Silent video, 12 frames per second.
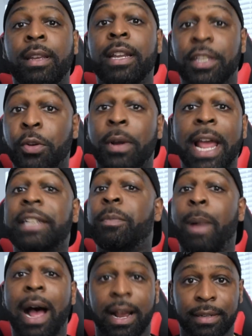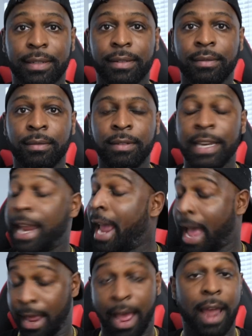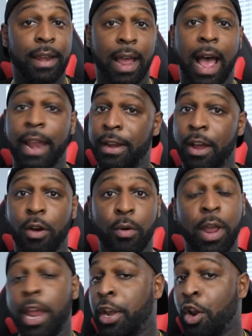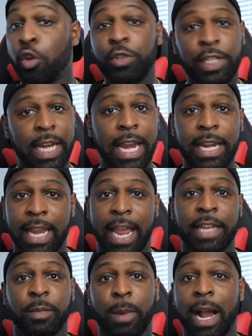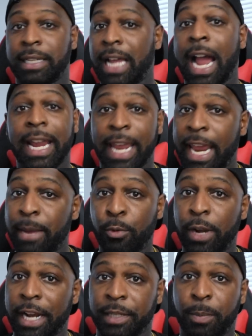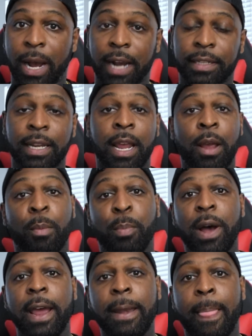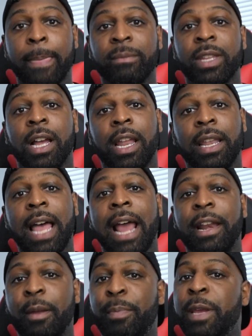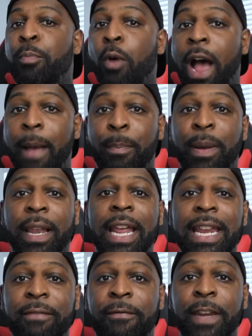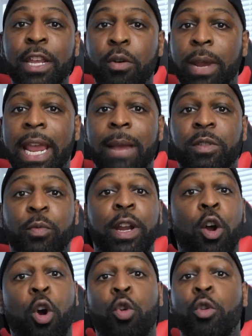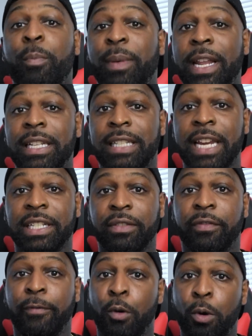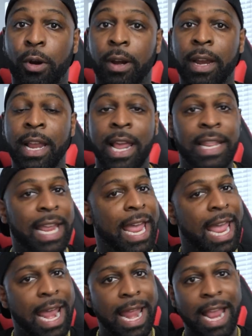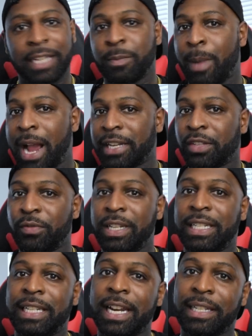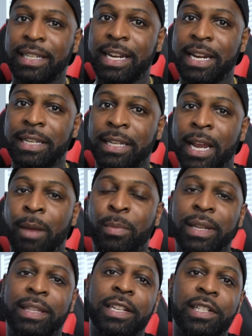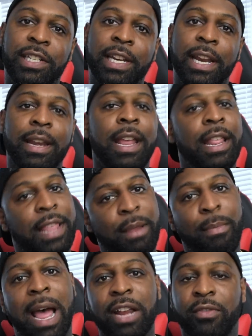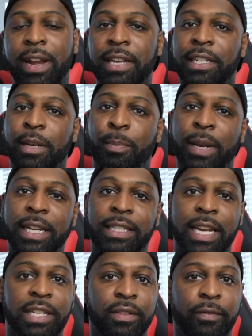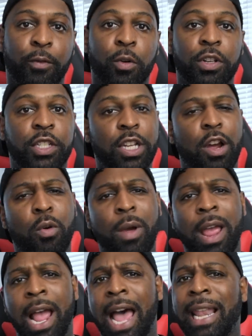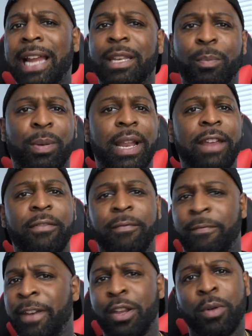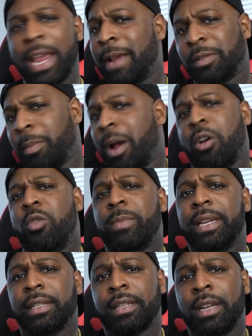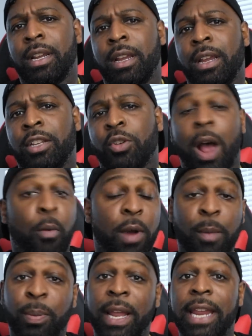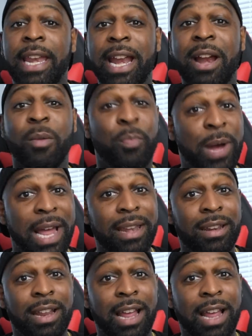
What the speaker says: it's on Xbox. Yeah, I know. No shade to Xbox. I game on Xbox. But a lot of the people I play video games with are on PlayStation 4. They had Xbox 360s, but this gen, they migrated to the PlayStation 4. So I like to play video games with my homies. So I want to play there, but